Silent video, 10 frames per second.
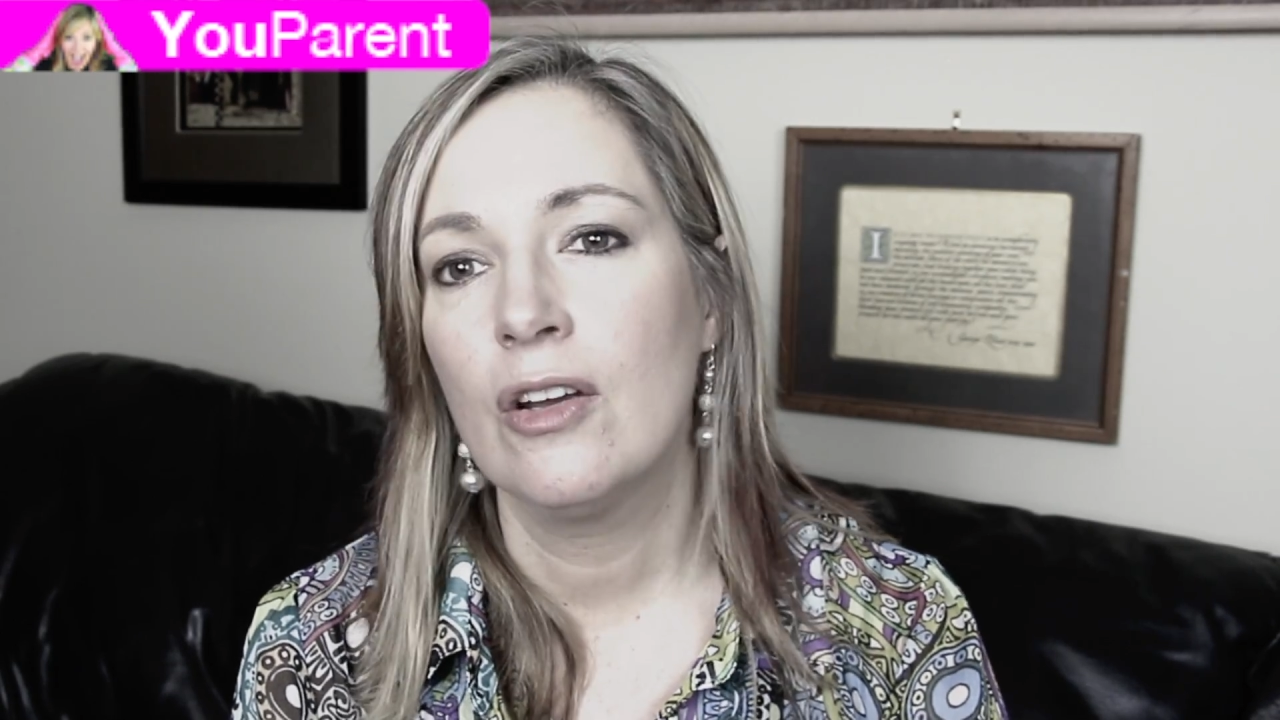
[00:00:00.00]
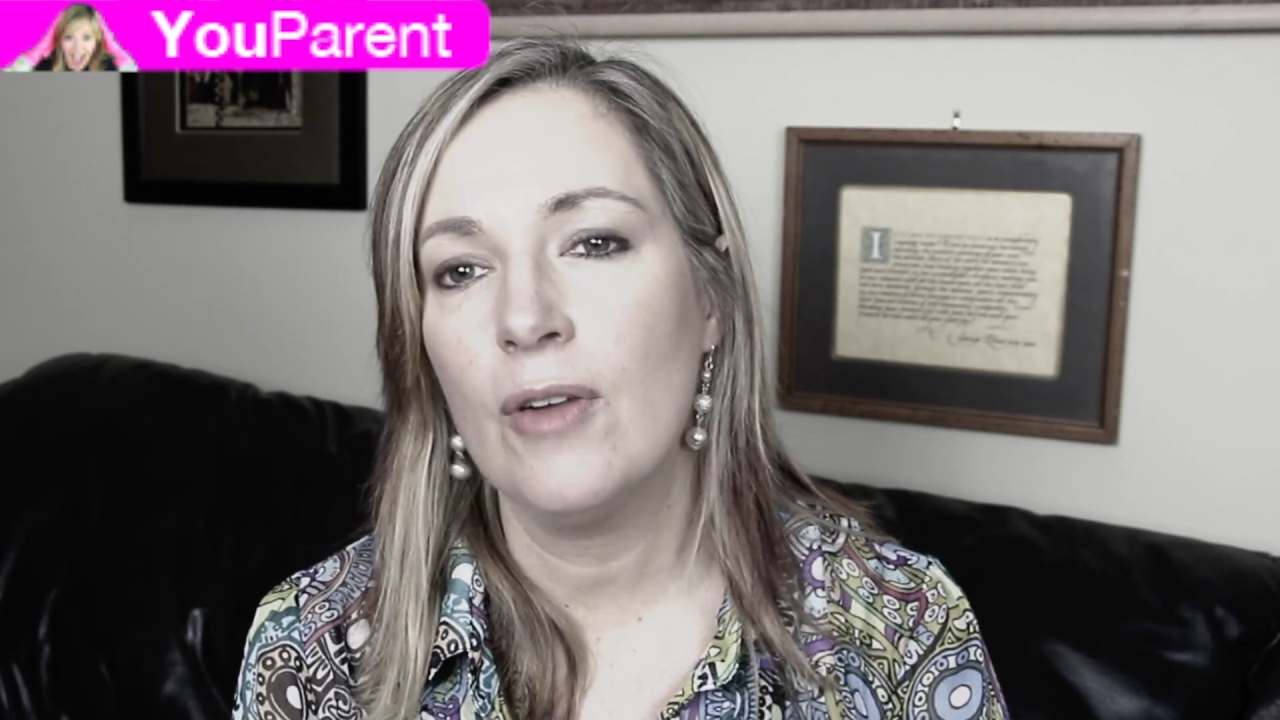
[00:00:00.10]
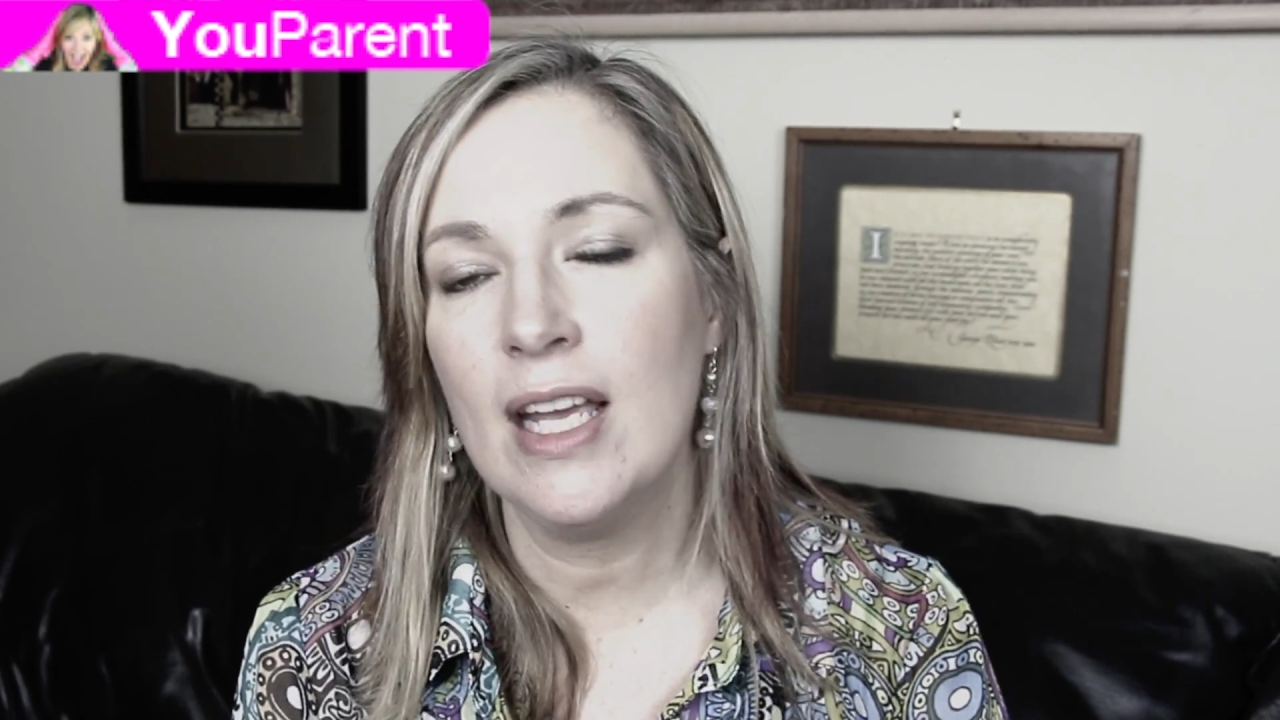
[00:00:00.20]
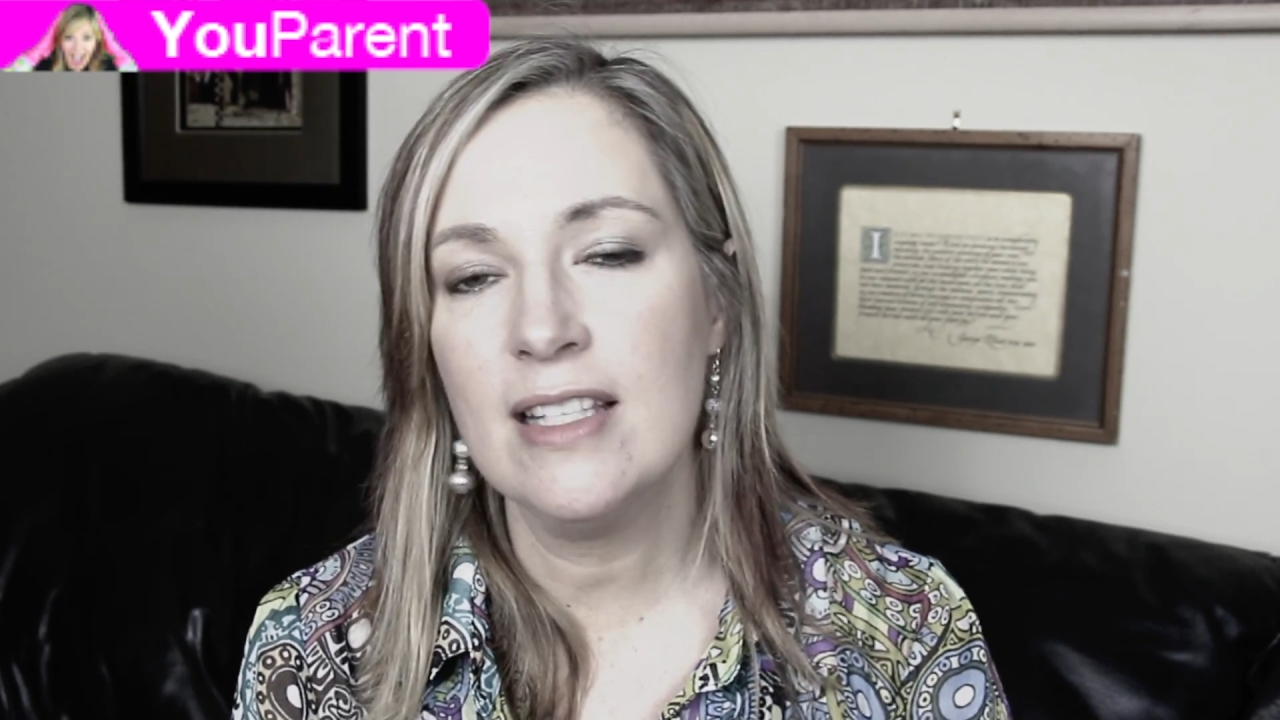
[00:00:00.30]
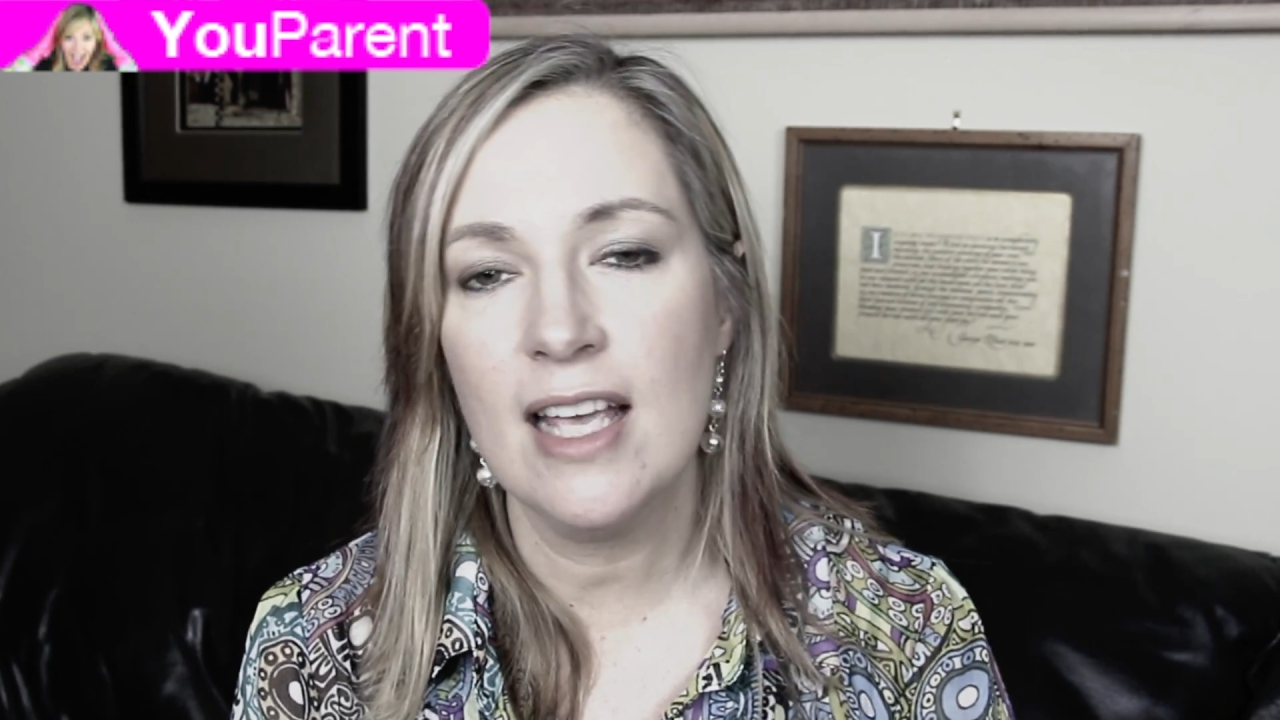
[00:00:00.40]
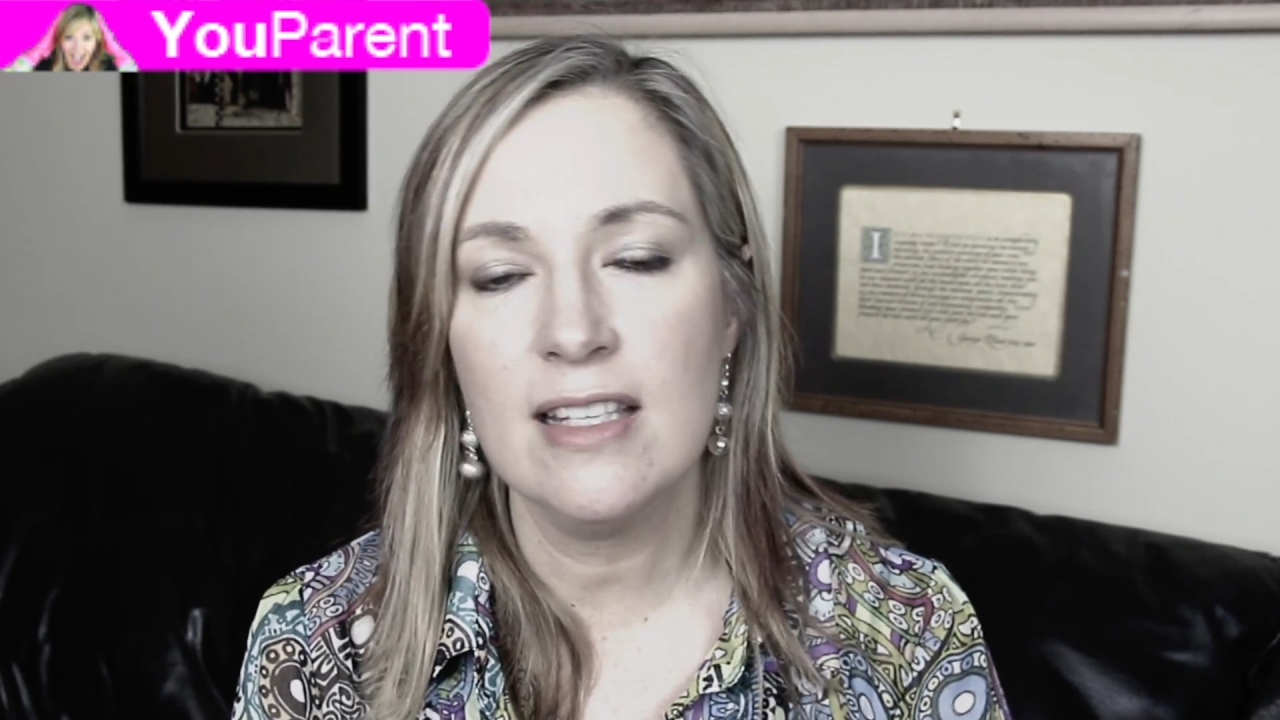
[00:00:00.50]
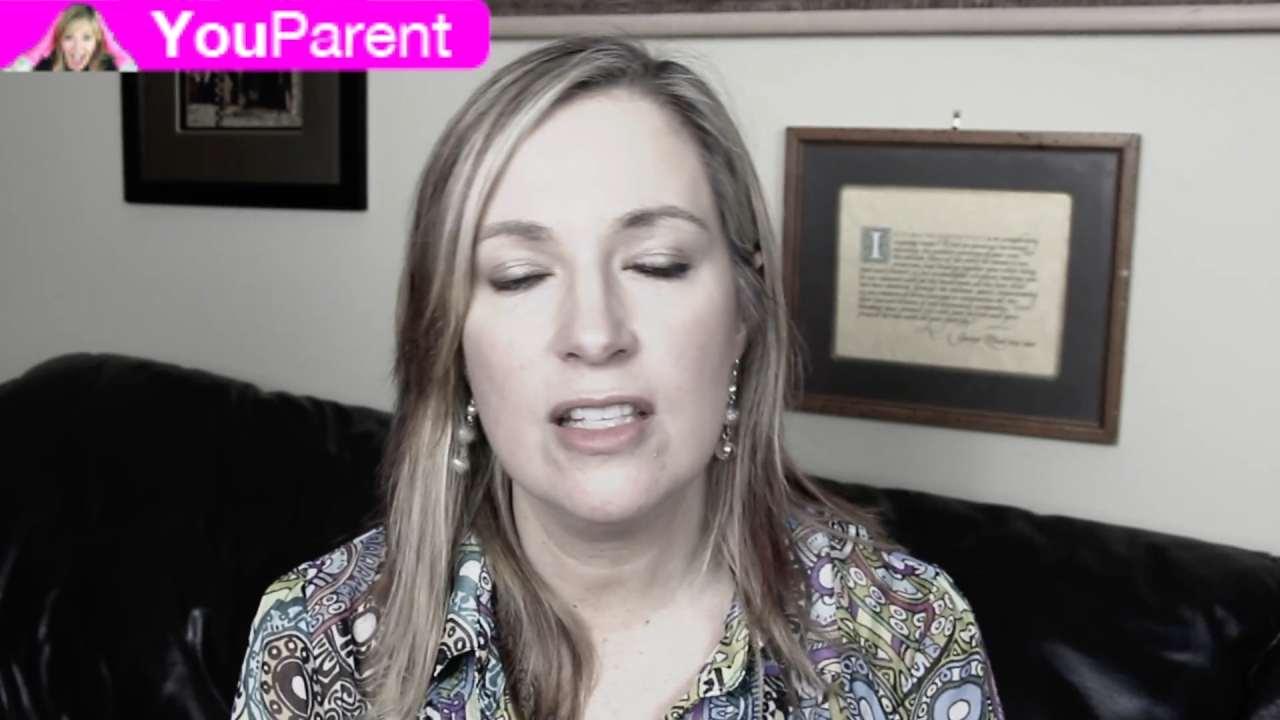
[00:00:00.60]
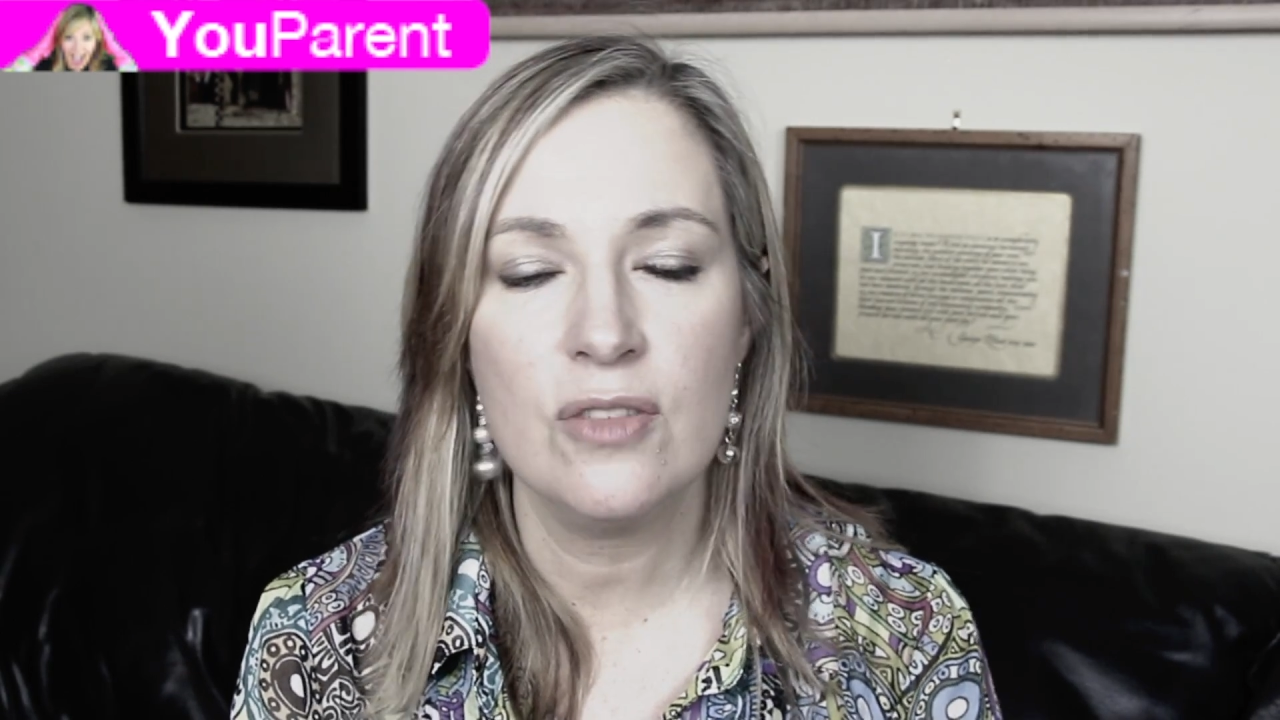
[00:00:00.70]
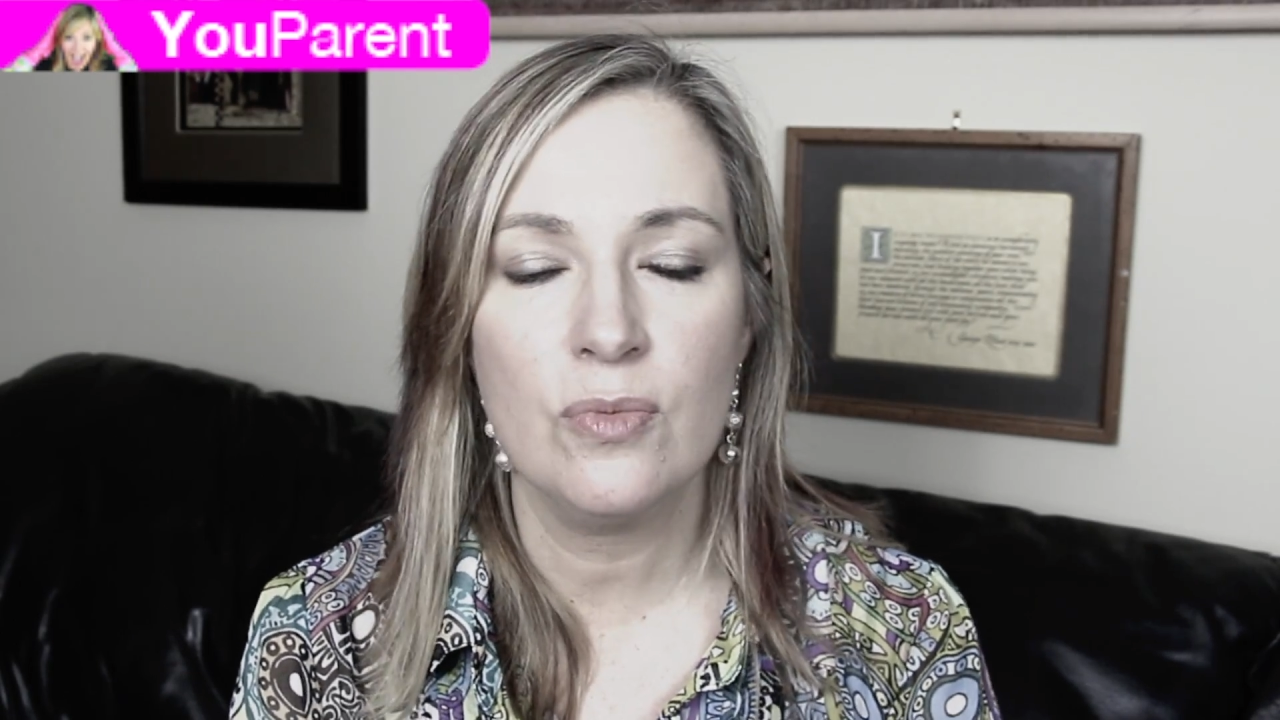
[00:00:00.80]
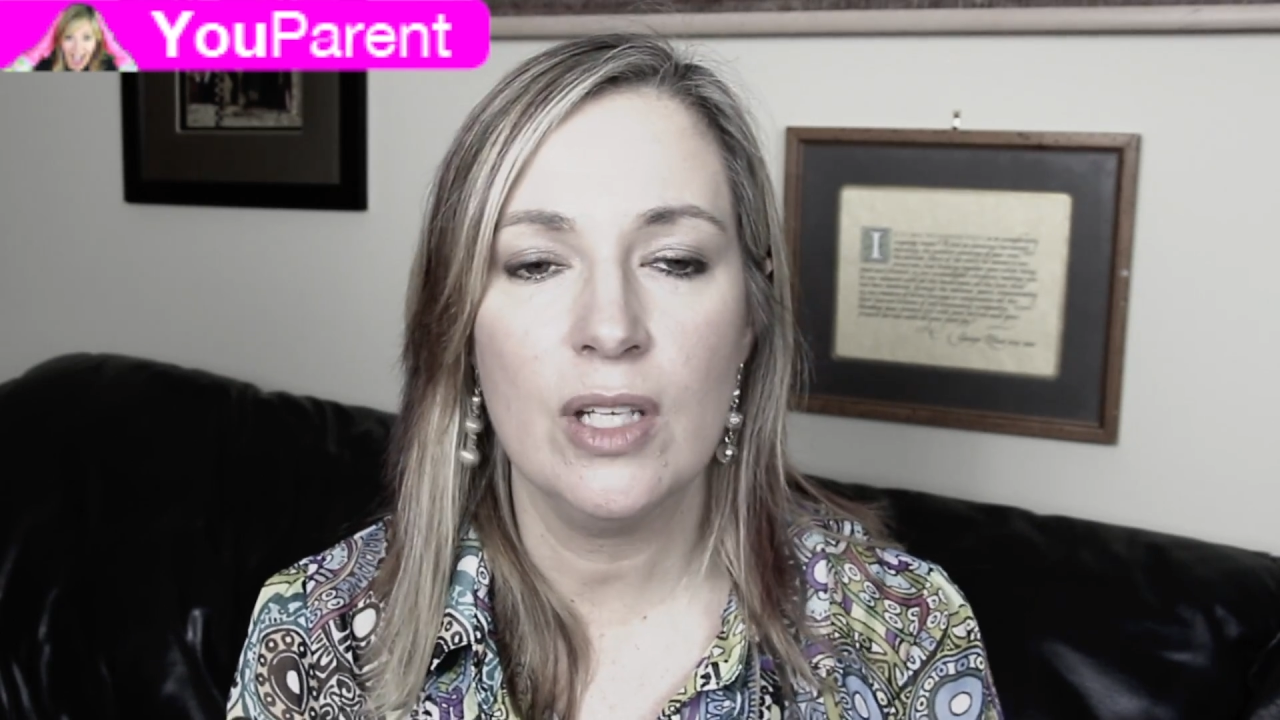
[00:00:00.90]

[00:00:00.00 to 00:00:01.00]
Grace has this